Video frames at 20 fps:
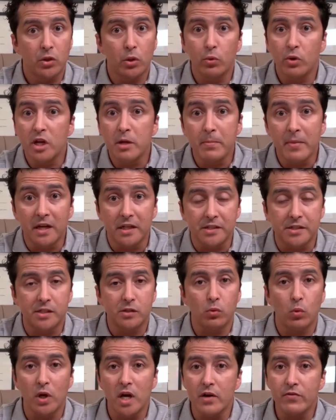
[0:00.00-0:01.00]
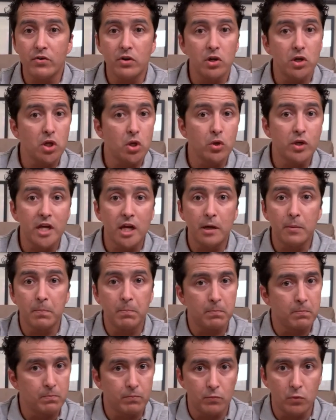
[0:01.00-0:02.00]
three months, whatever you can